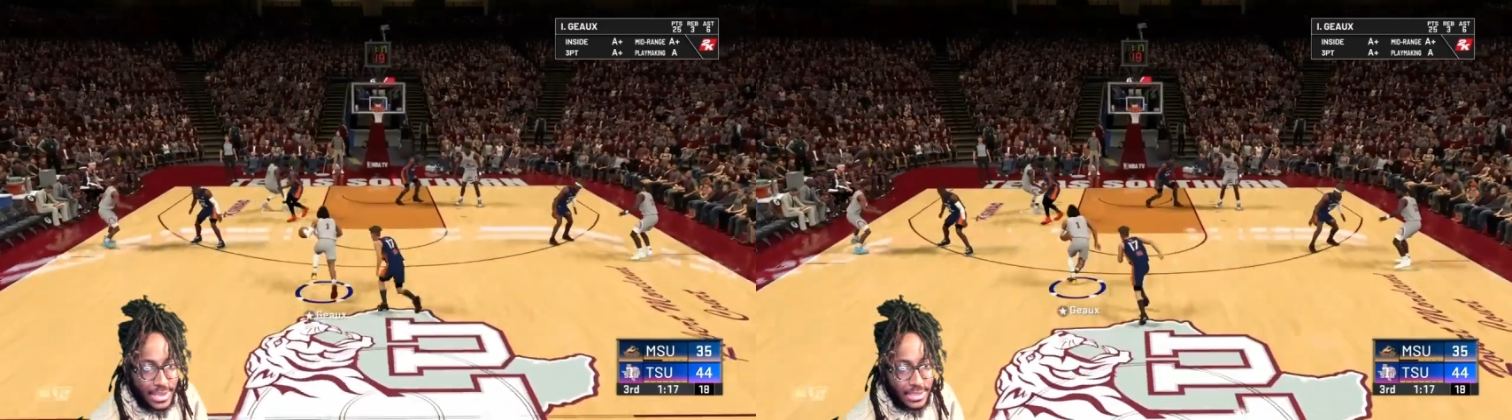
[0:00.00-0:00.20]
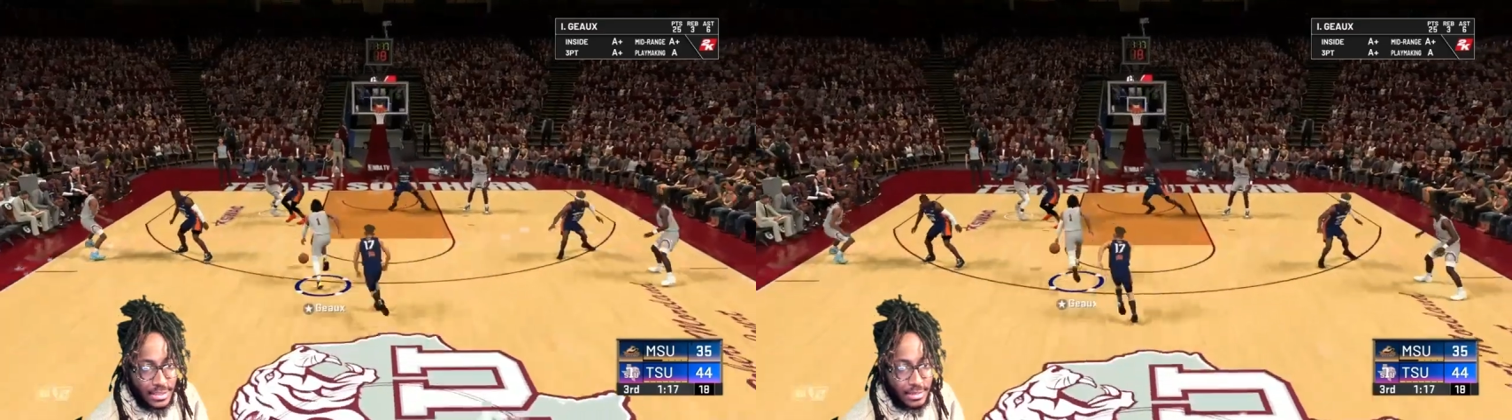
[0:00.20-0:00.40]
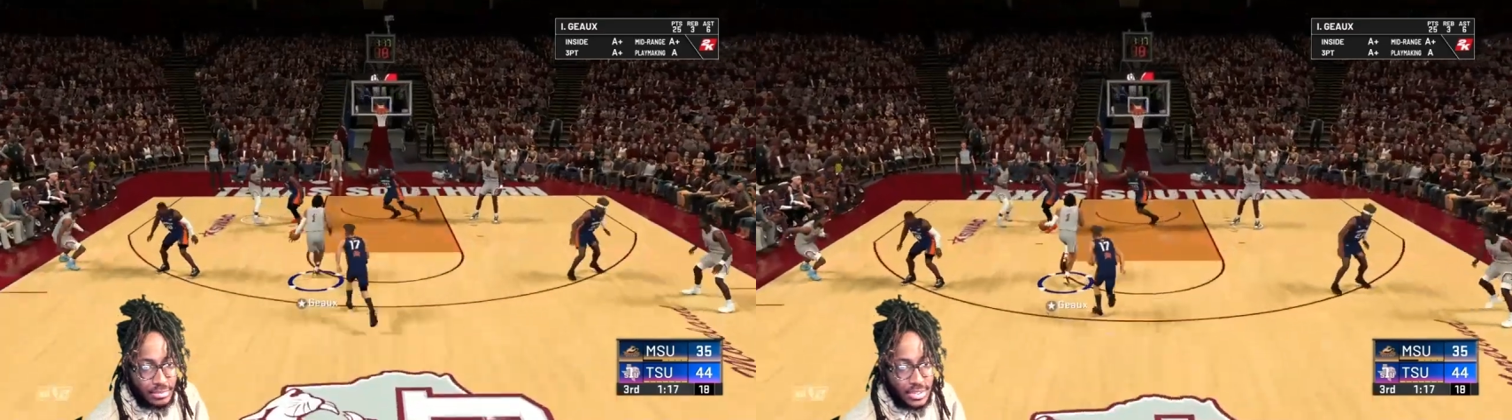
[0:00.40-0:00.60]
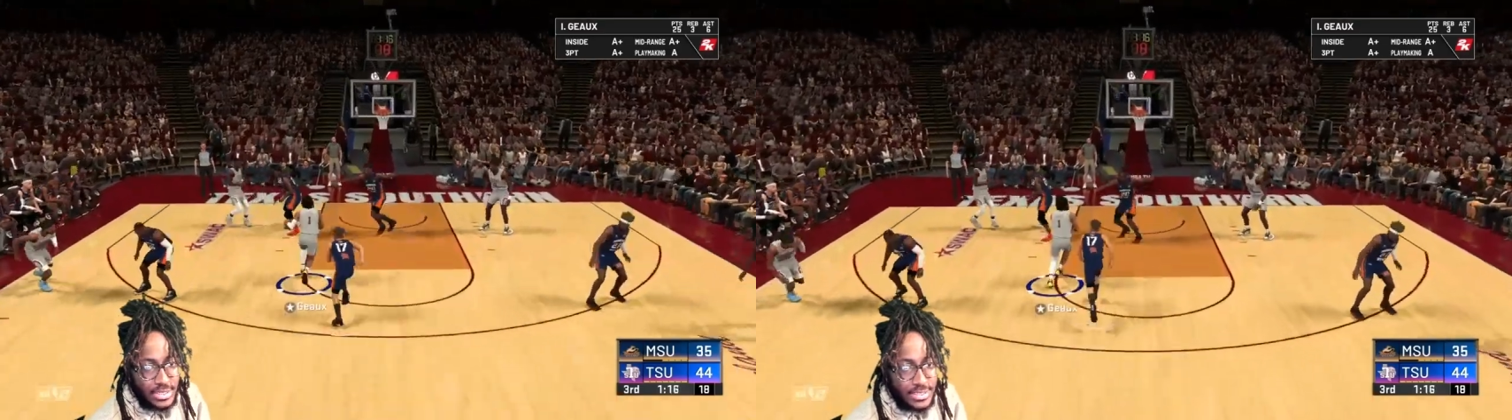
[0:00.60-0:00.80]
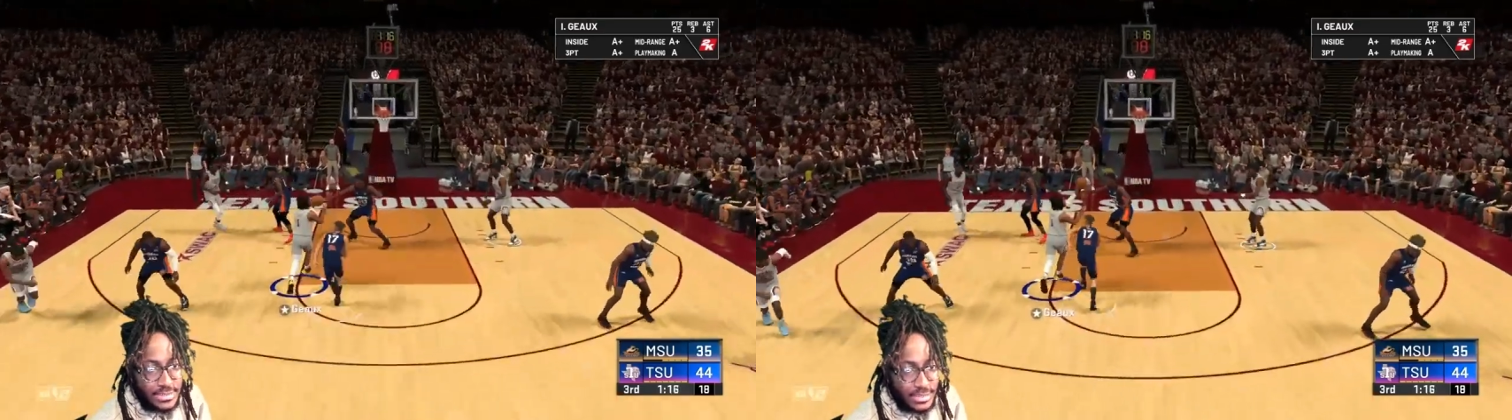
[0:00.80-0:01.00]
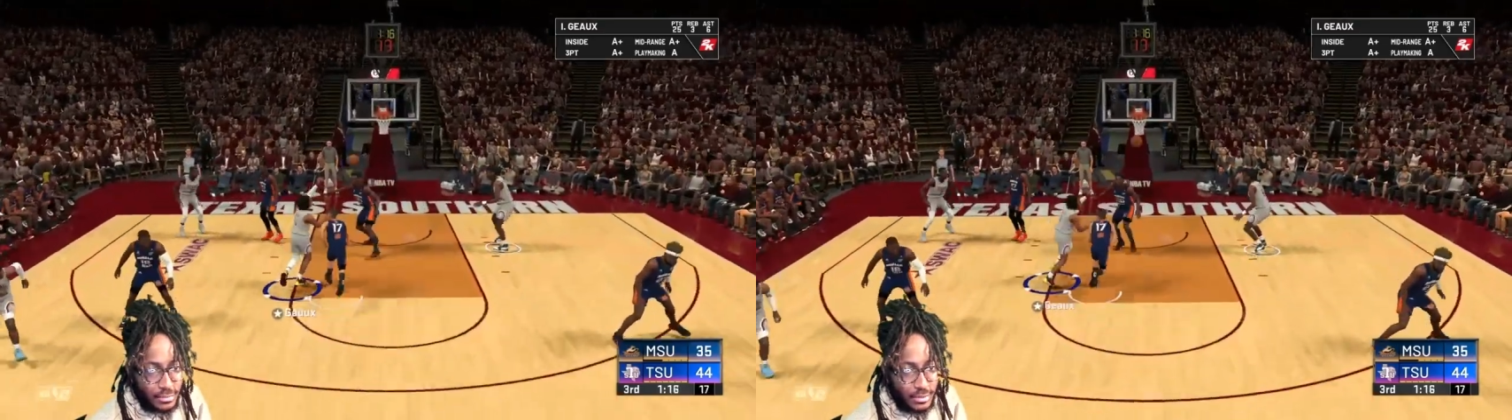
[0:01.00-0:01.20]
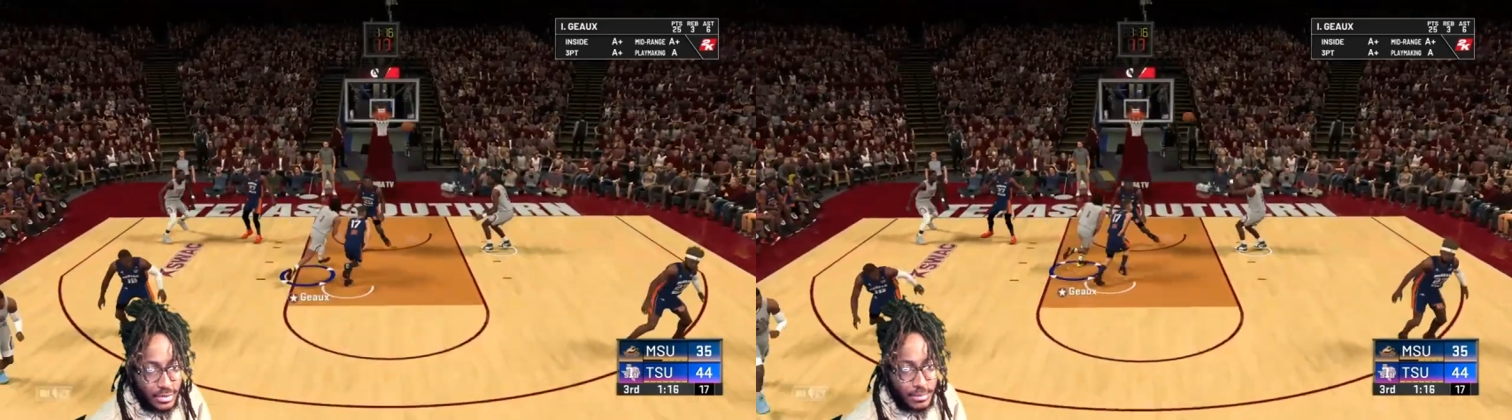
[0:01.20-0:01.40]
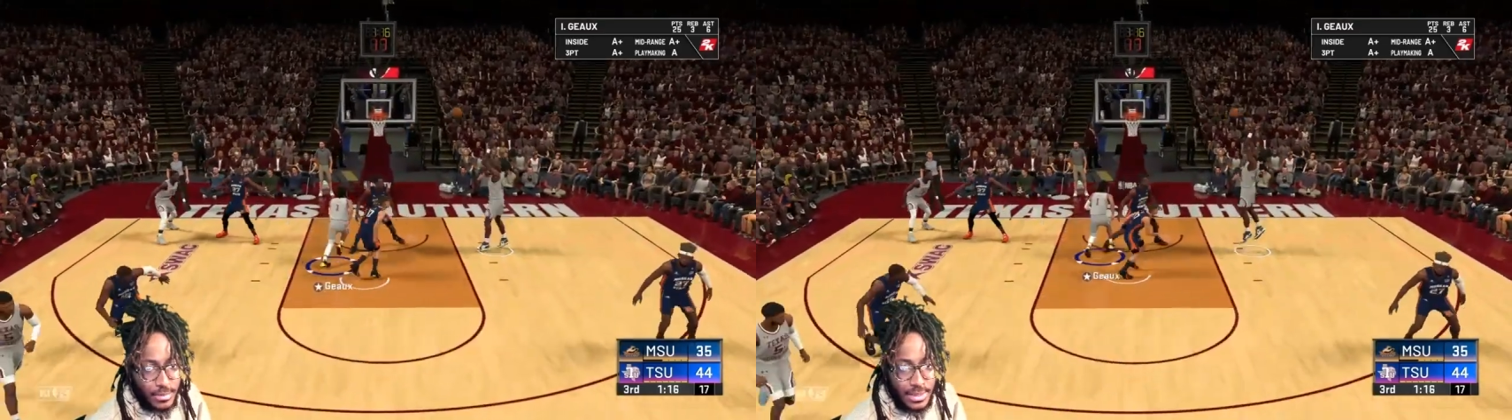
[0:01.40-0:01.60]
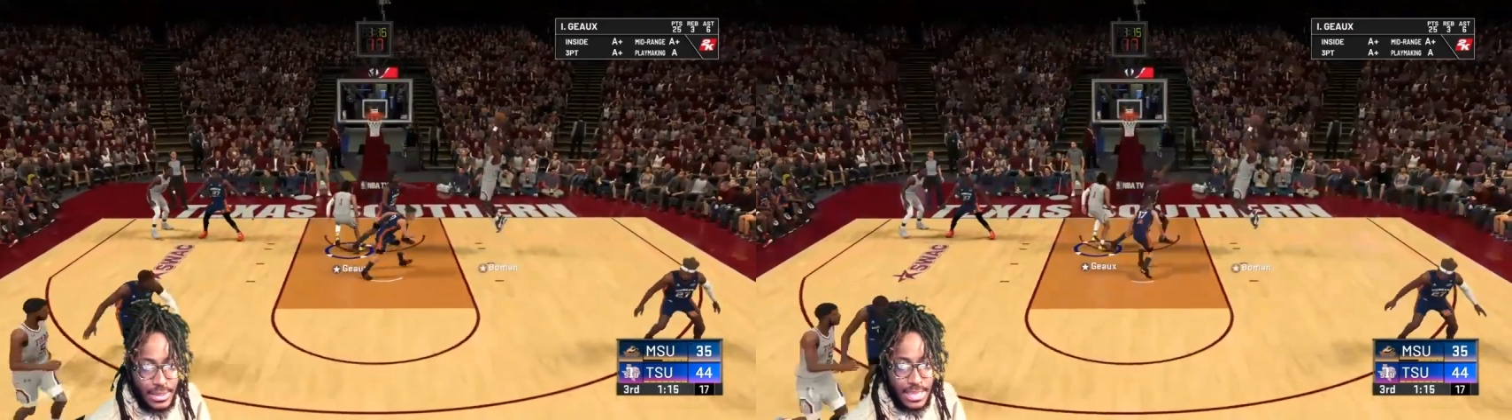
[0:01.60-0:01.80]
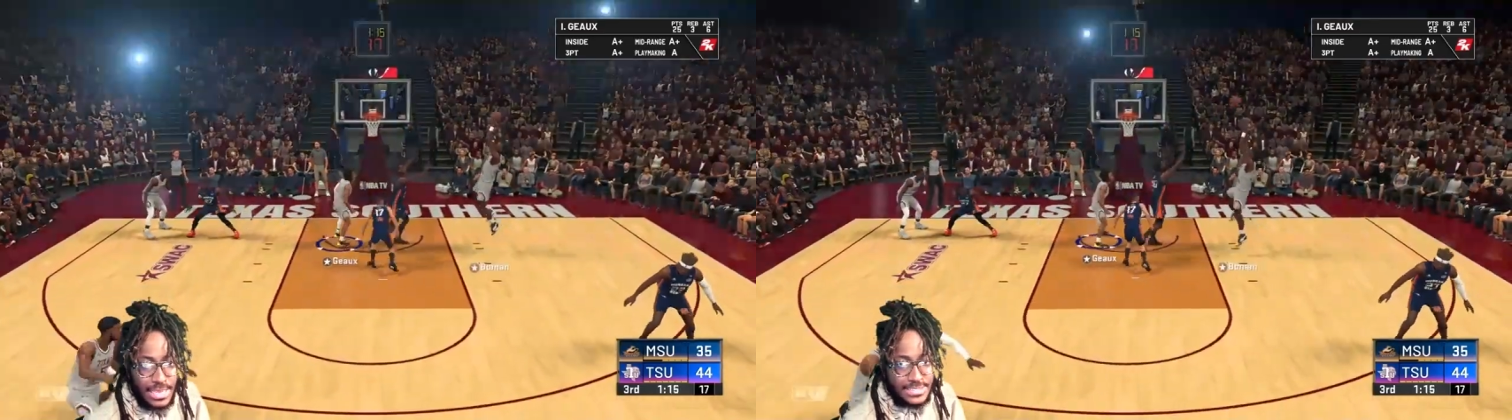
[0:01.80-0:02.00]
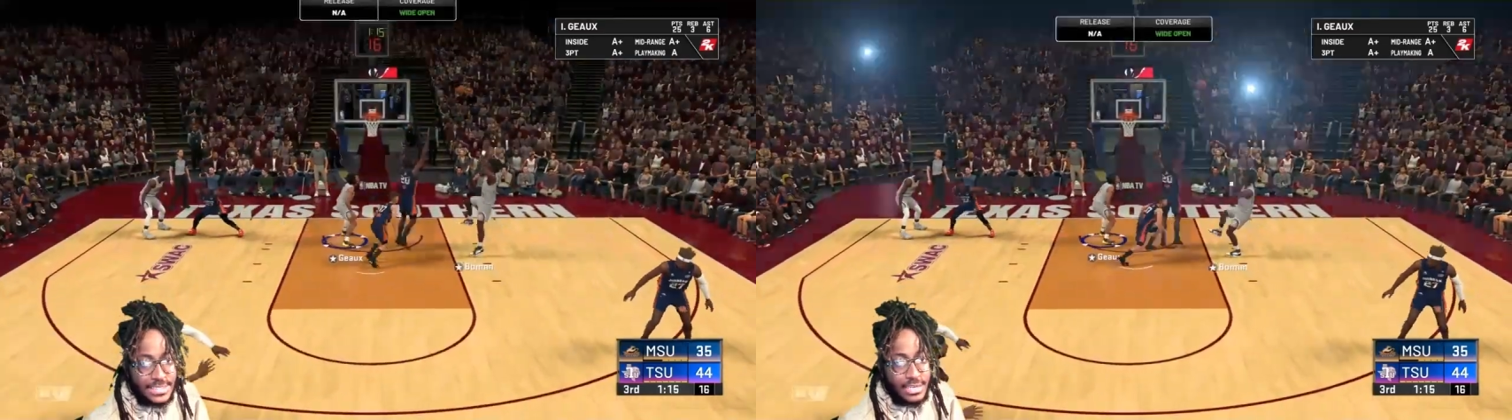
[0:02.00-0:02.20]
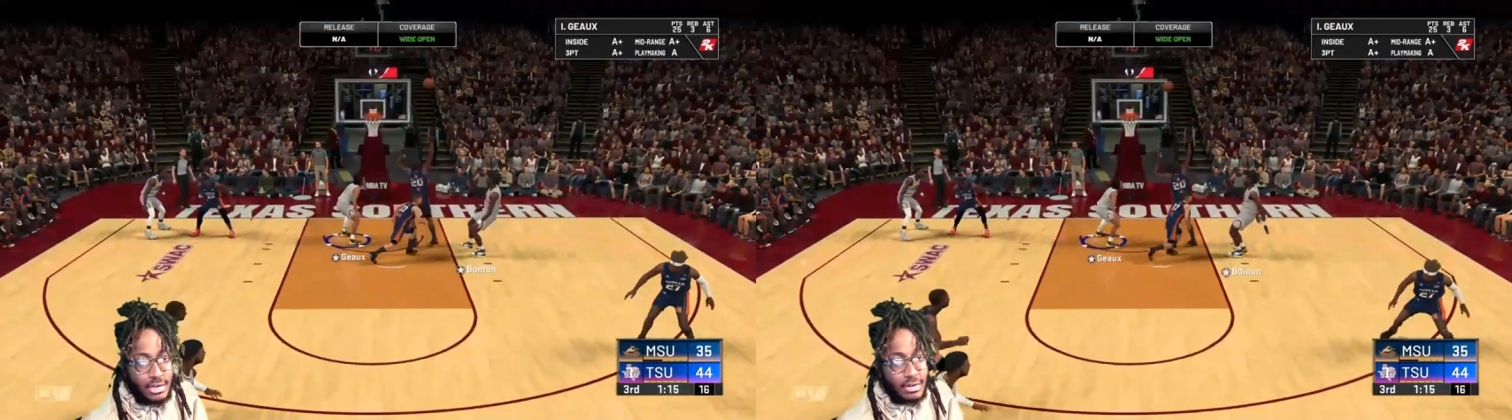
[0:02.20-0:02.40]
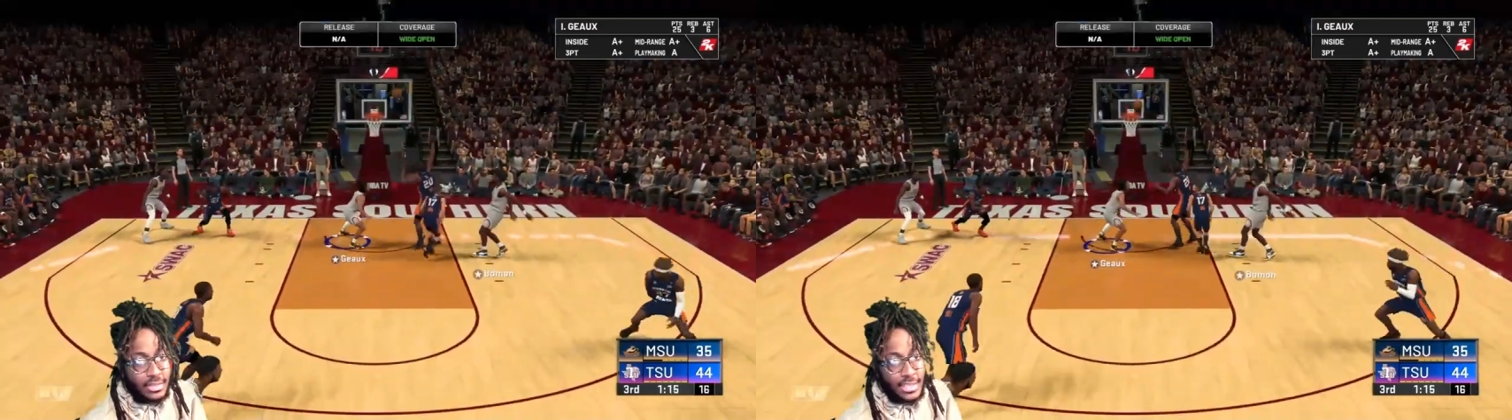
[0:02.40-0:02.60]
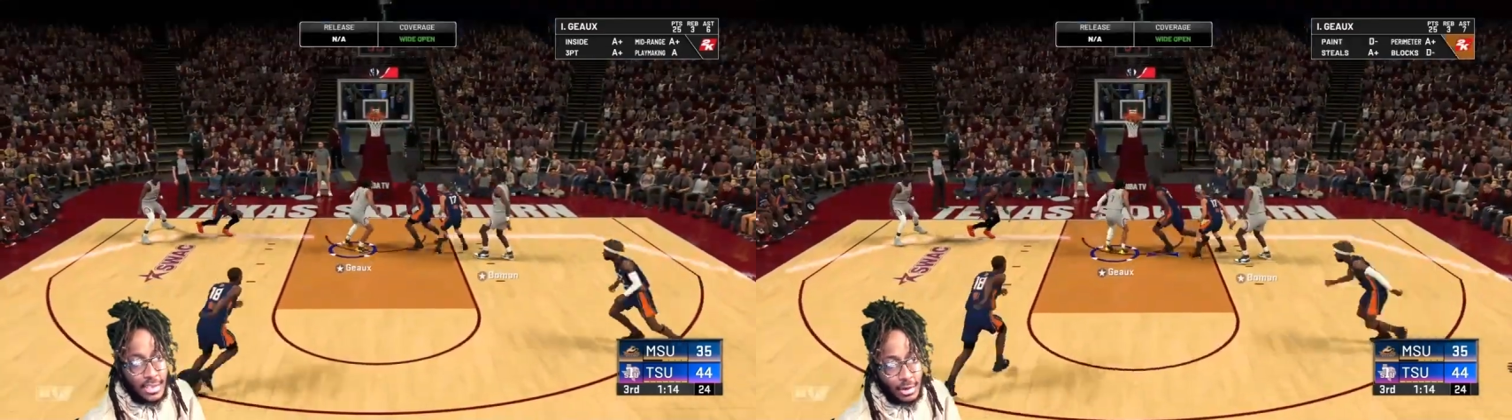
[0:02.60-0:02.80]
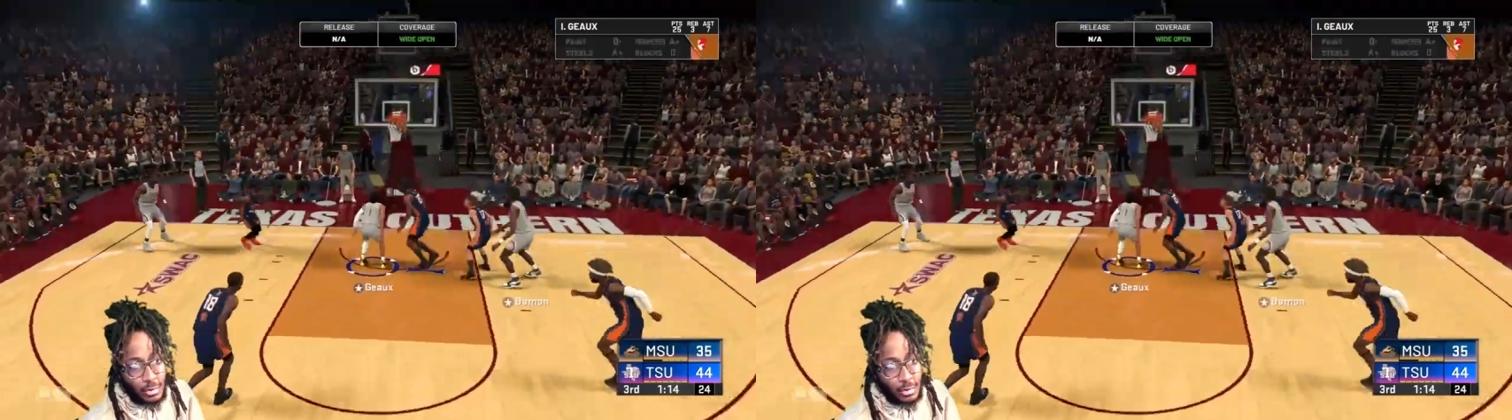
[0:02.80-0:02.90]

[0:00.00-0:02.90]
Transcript: I'm trying to get to the rim. I see the early help.